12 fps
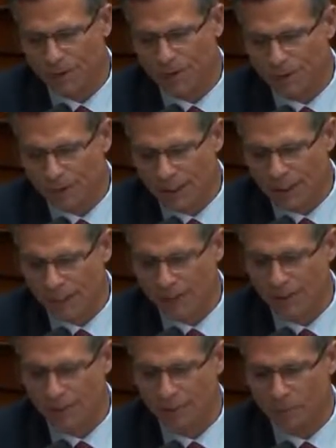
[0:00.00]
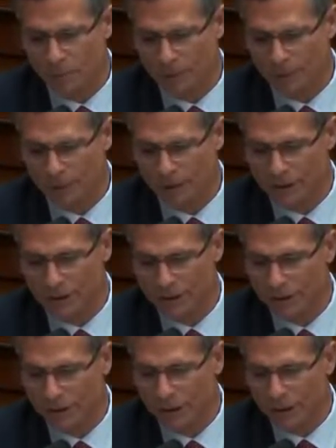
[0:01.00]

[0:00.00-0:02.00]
$15 minimum wage